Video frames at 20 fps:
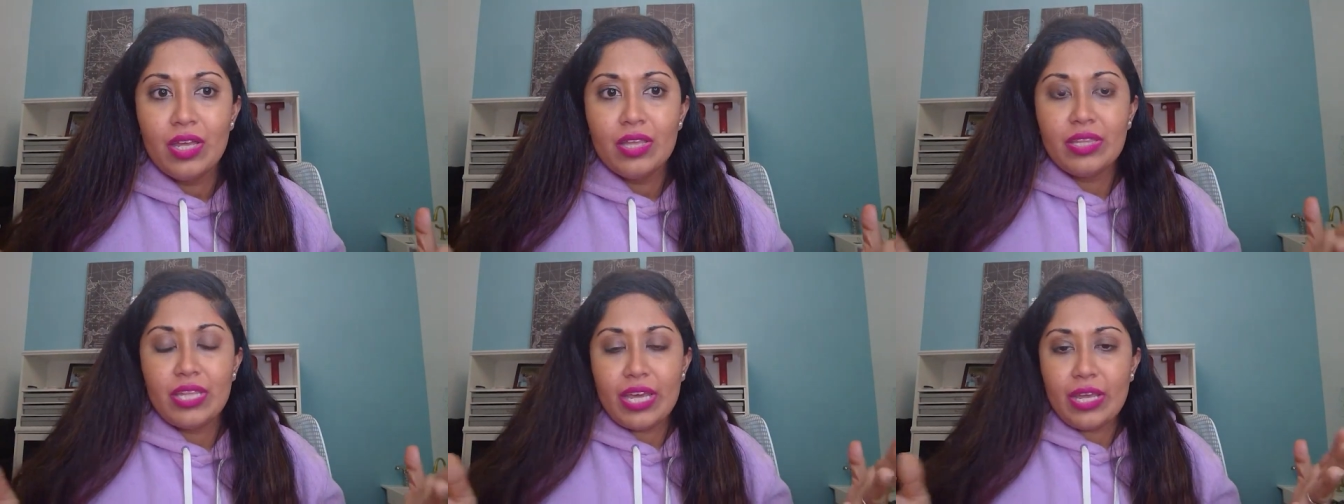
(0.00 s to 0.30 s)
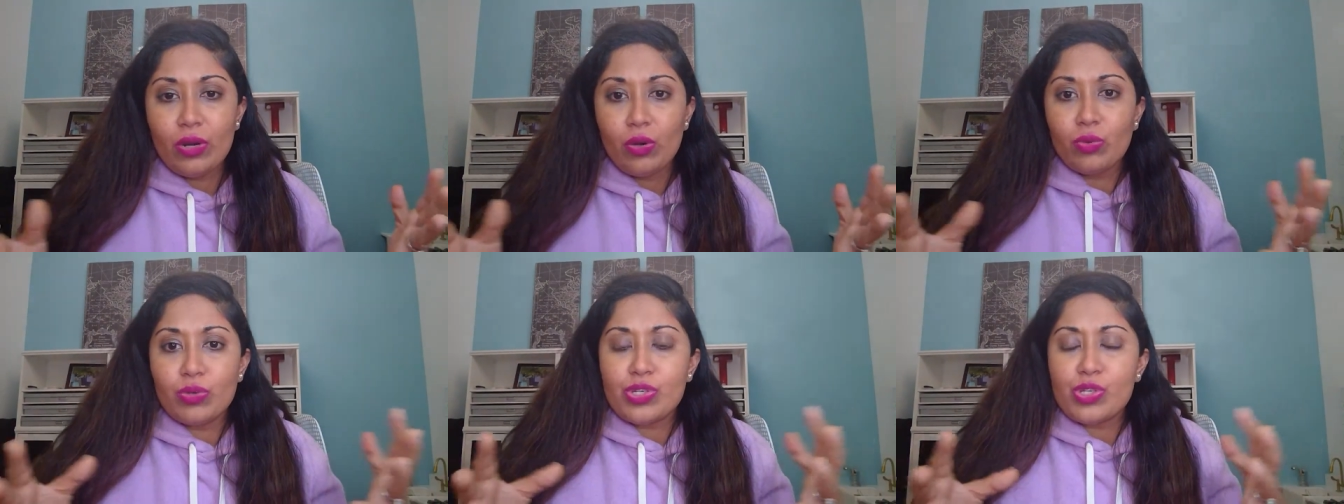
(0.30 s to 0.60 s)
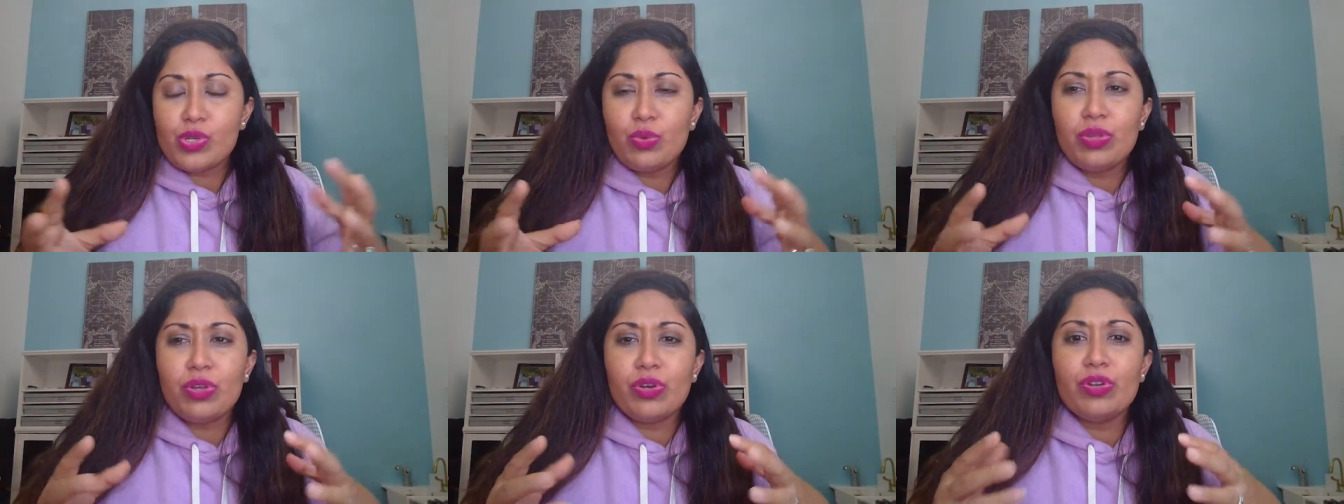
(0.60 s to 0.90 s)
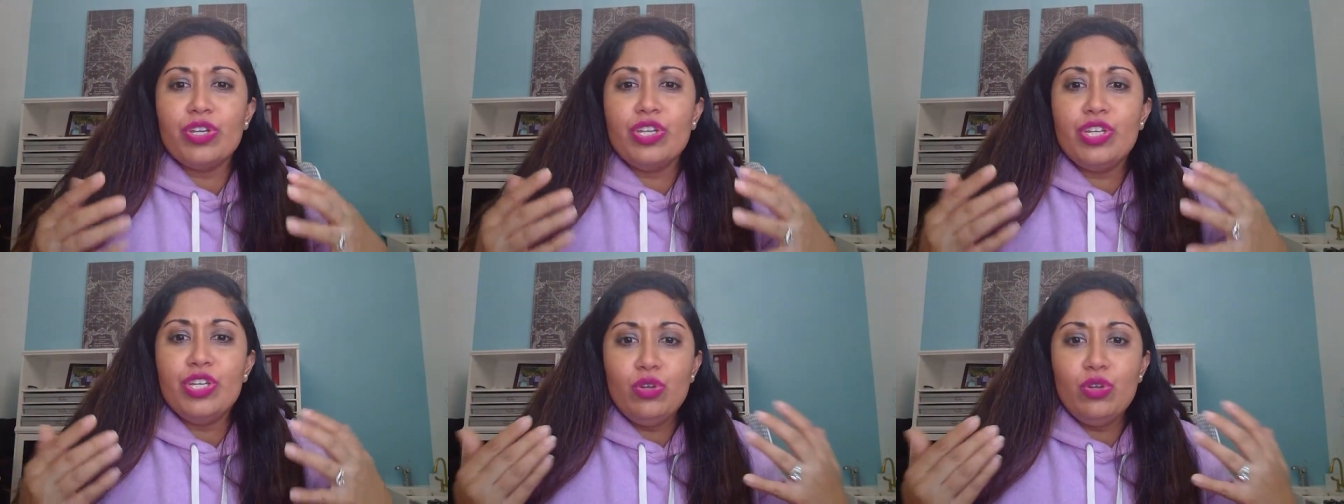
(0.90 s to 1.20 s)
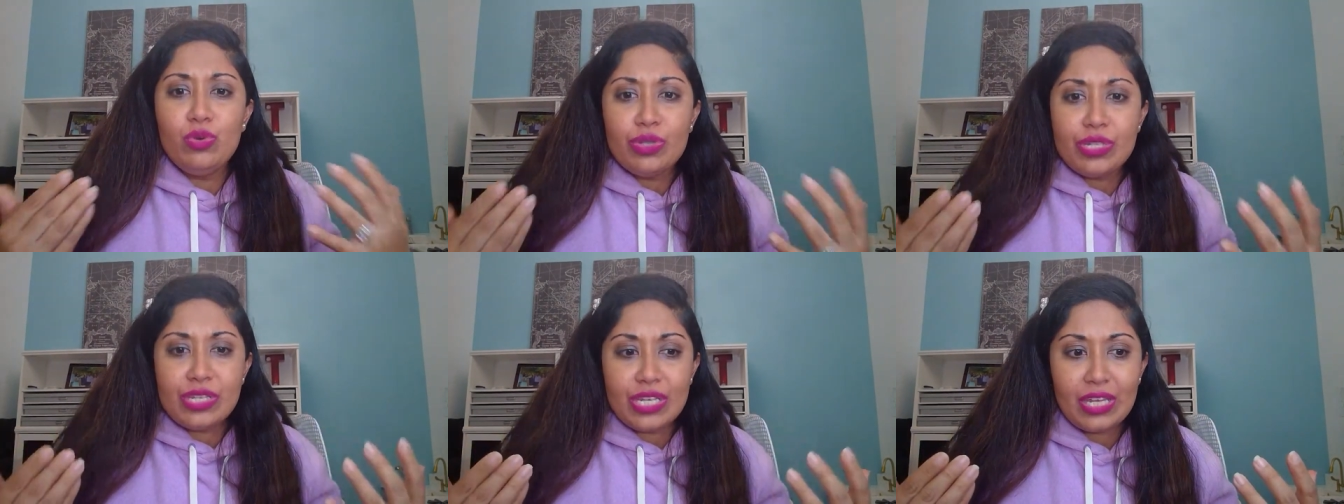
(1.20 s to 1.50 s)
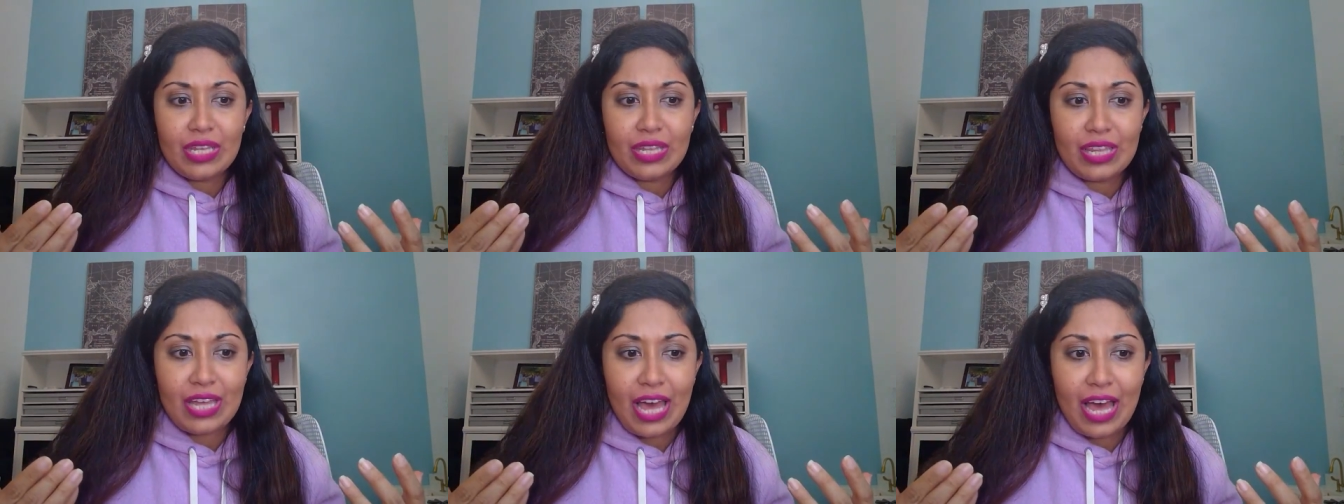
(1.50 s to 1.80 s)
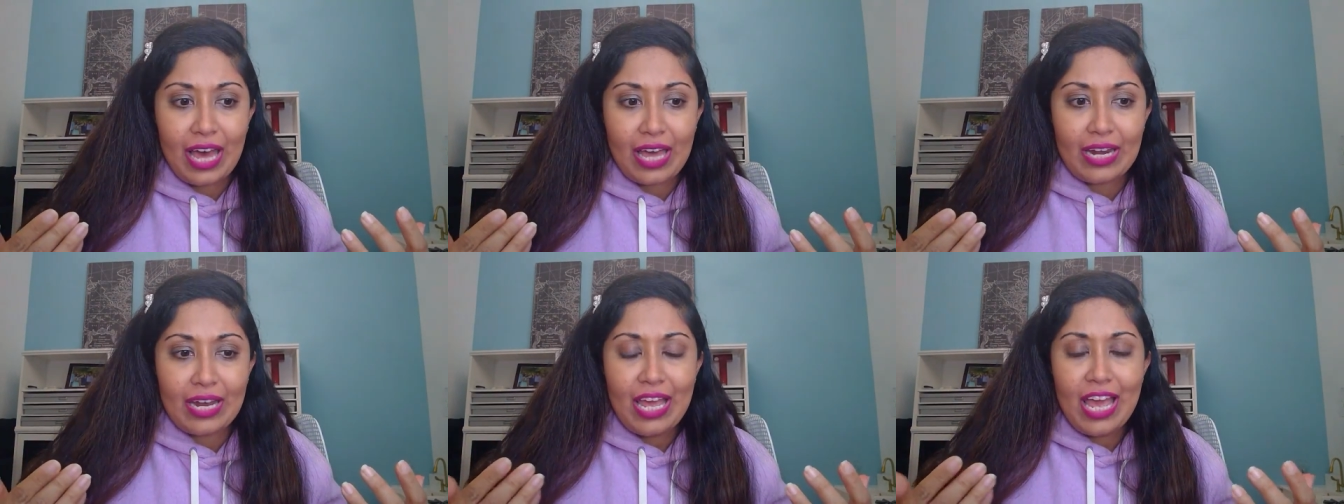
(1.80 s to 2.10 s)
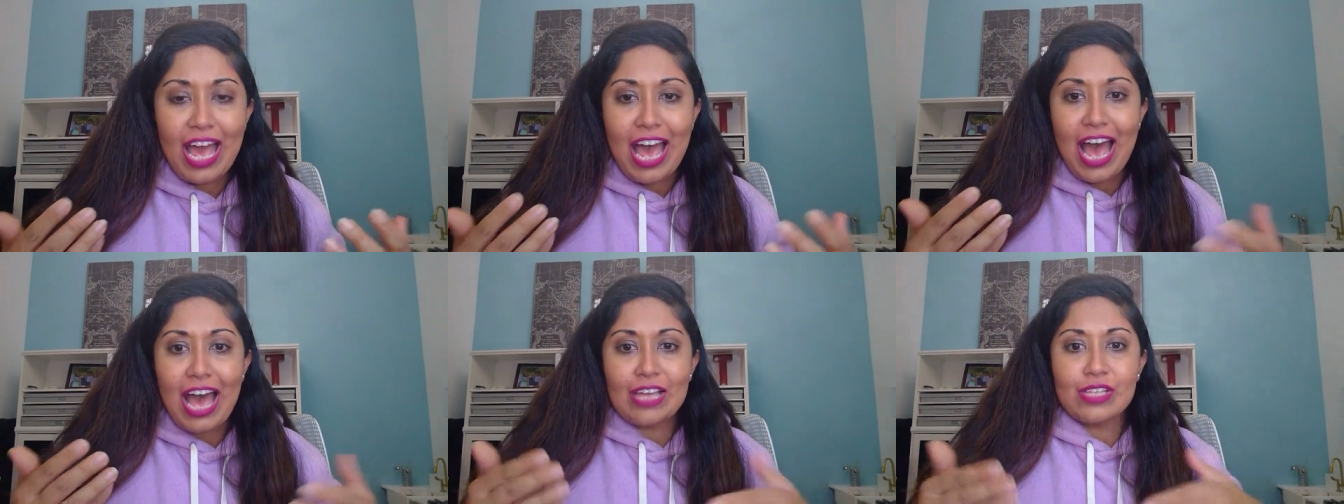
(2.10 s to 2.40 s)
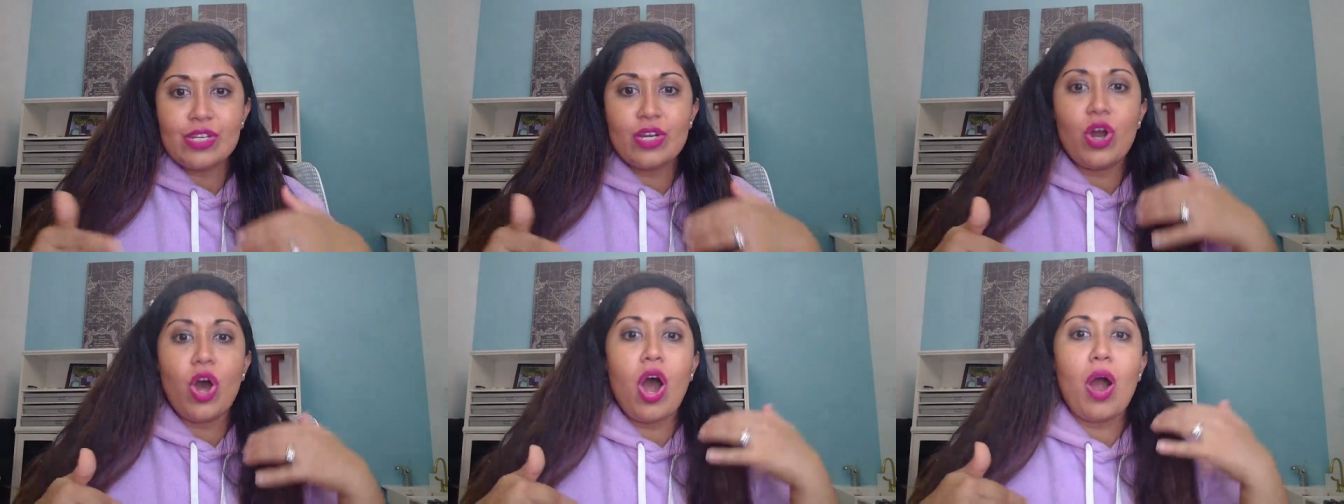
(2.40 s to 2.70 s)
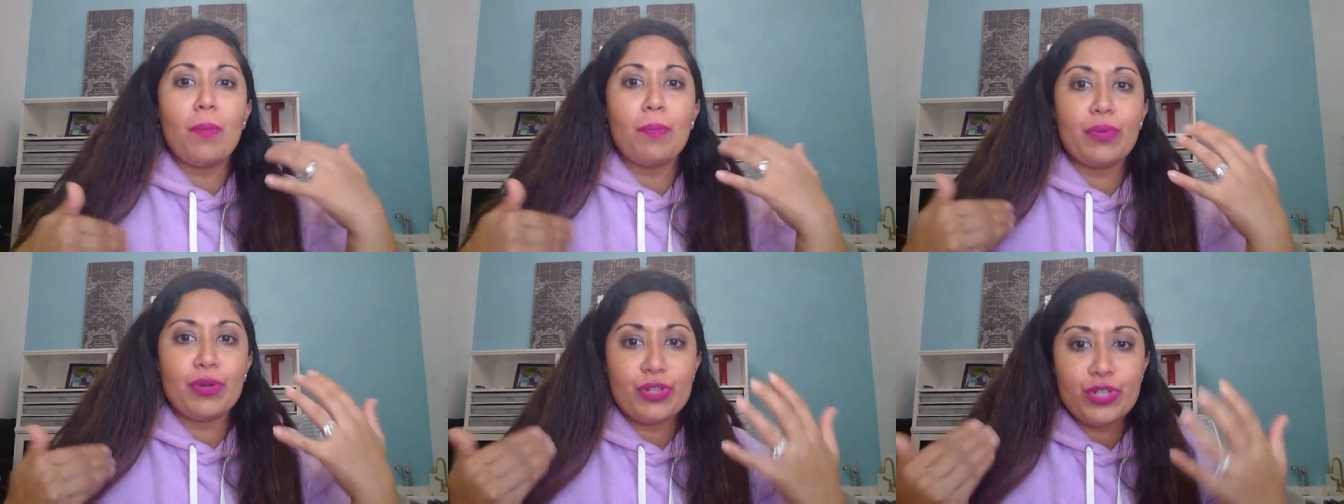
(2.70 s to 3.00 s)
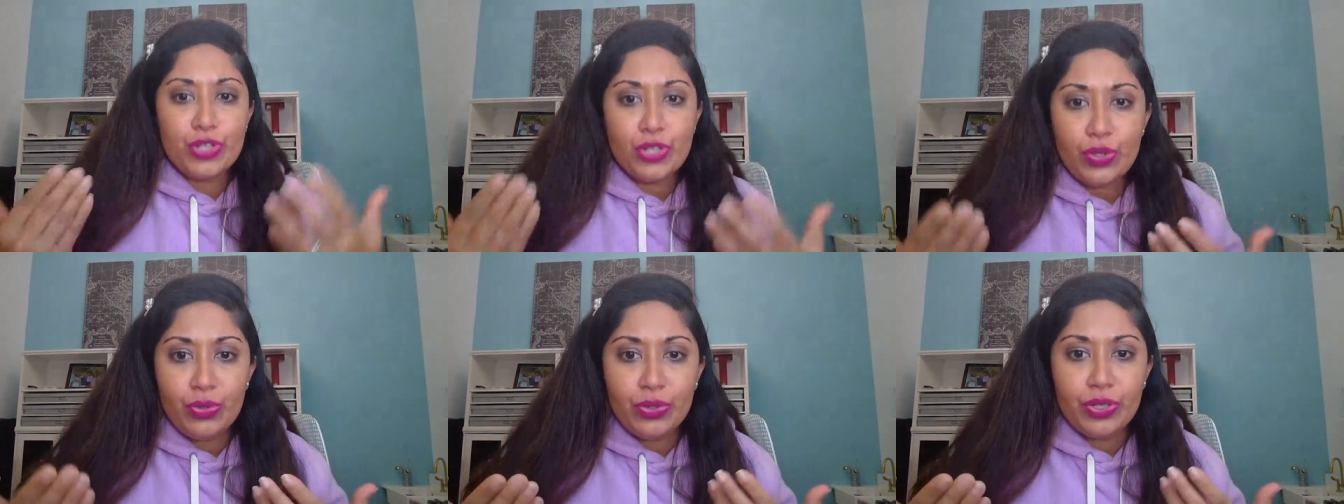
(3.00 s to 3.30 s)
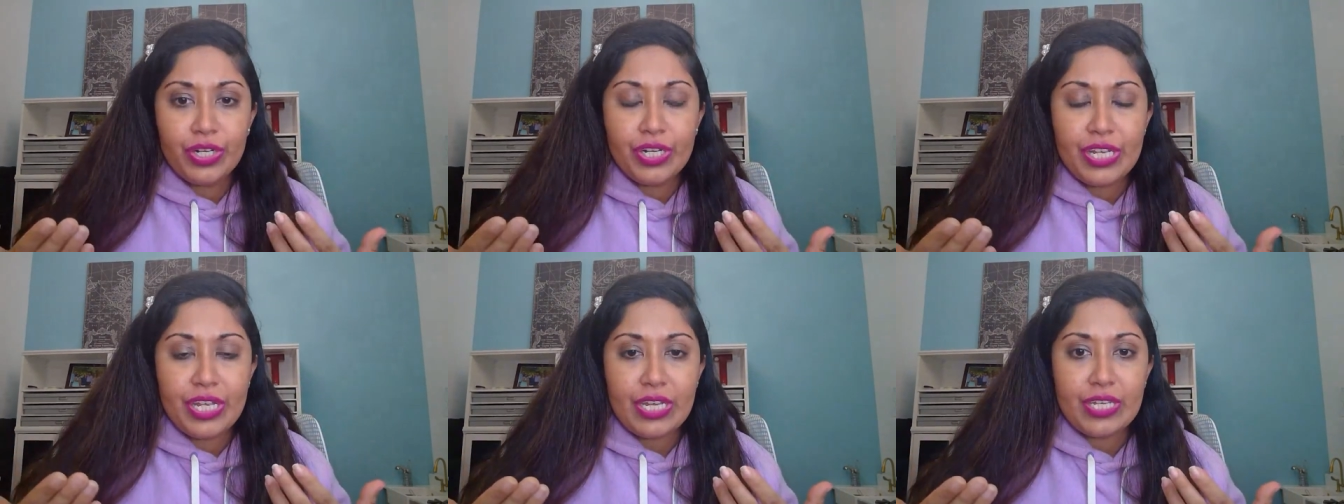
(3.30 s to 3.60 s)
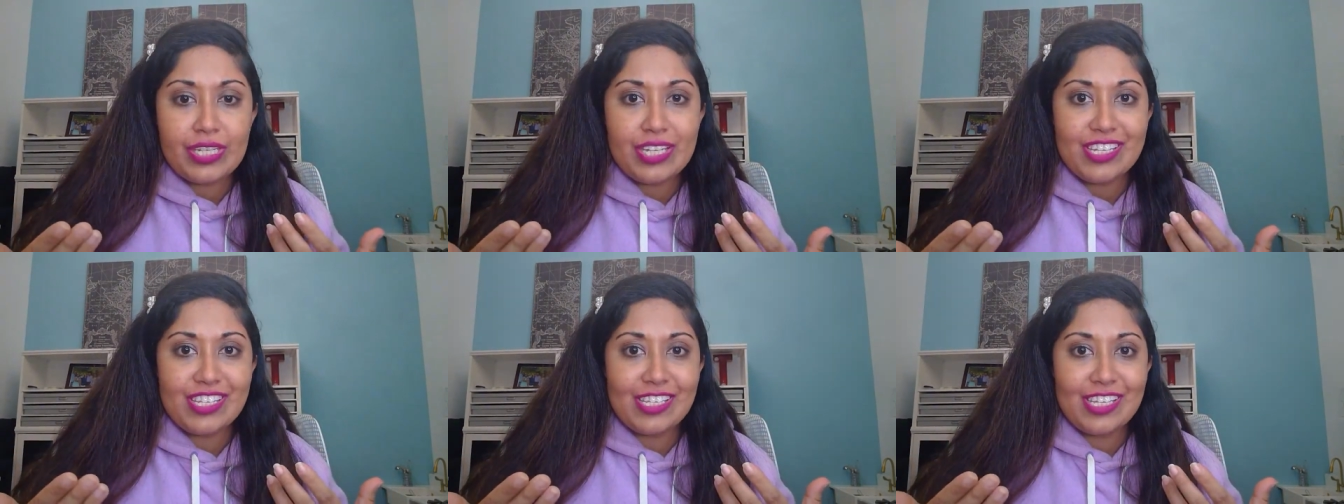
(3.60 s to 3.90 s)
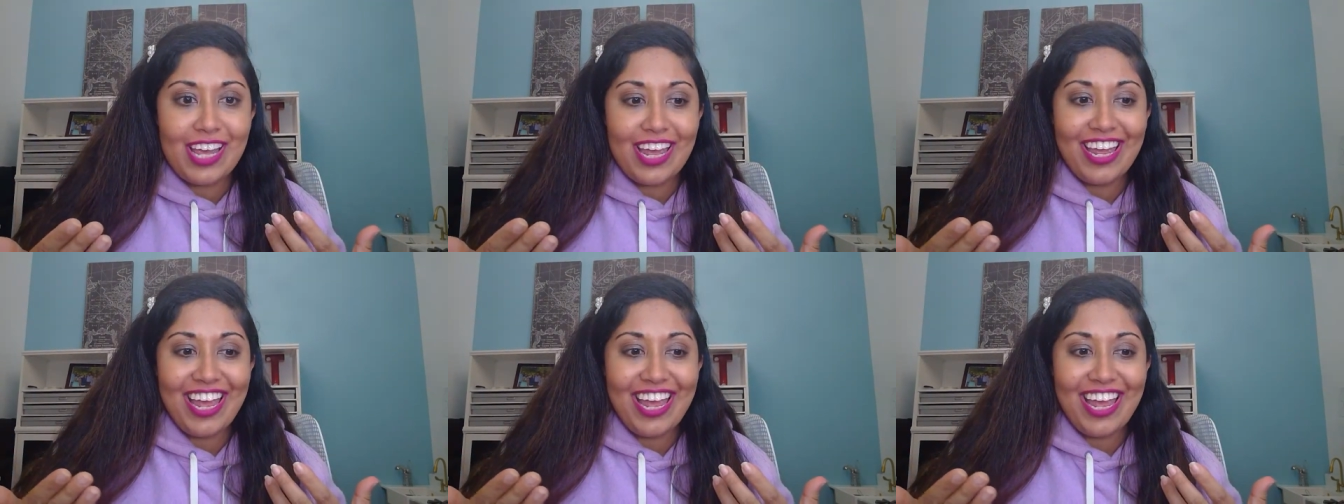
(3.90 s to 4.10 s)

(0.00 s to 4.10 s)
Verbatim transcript: They don't, so they're using that as an opportunity to say,